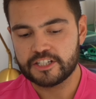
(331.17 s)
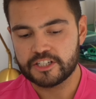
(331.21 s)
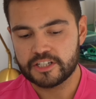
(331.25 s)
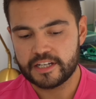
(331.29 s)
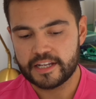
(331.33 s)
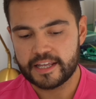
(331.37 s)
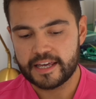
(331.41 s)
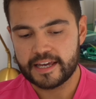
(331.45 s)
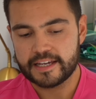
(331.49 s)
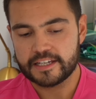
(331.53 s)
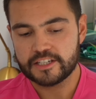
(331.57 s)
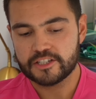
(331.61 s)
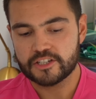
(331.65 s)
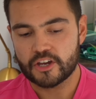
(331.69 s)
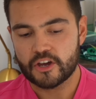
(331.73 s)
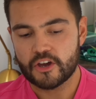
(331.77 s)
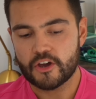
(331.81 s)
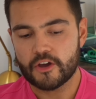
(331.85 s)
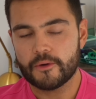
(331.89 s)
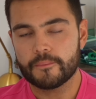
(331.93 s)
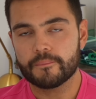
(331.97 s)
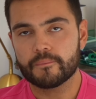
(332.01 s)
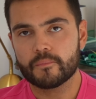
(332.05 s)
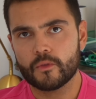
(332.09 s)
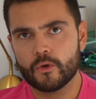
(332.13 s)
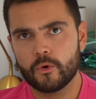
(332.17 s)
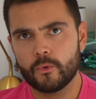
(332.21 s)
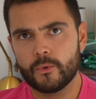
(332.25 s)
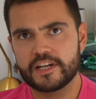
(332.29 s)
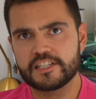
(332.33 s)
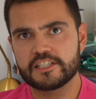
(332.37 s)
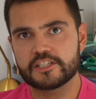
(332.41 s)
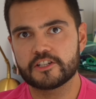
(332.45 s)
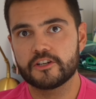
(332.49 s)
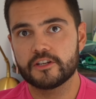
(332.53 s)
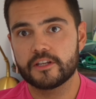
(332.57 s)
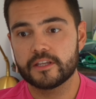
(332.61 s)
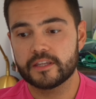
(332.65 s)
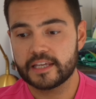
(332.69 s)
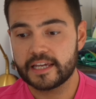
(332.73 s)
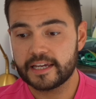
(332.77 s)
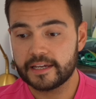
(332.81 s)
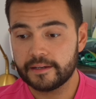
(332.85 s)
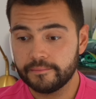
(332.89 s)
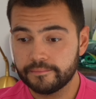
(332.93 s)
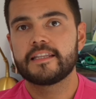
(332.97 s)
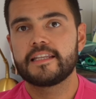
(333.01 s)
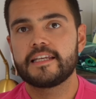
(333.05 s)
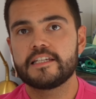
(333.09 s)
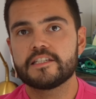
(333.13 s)
there, so always a good thing.
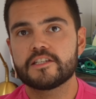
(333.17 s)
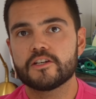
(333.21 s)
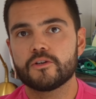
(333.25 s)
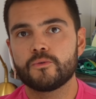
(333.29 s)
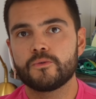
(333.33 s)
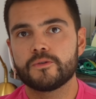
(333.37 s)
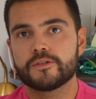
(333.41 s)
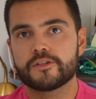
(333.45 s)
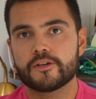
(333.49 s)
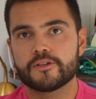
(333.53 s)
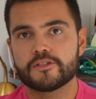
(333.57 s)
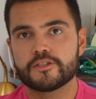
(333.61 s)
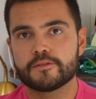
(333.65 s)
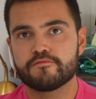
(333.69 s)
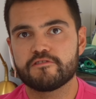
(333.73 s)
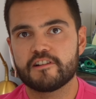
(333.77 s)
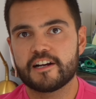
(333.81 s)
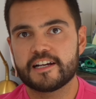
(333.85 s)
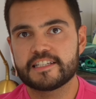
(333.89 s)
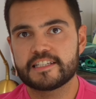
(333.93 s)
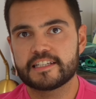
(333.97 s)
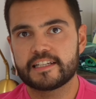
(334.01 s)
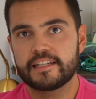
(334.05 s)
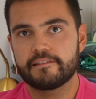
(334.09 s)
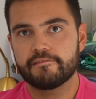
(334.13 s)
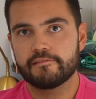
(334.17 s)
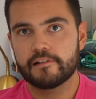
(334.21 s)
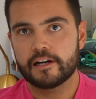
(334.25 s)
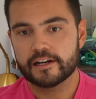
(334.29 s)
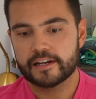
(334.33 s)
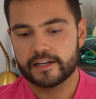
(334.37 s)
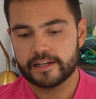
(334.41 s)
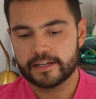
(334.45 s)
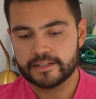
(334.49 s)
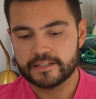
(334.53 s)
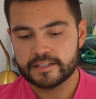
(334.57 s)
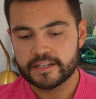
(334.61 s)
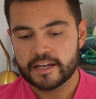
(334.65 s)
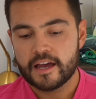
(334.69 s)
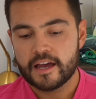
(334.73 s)
These are also surprisingly rugged.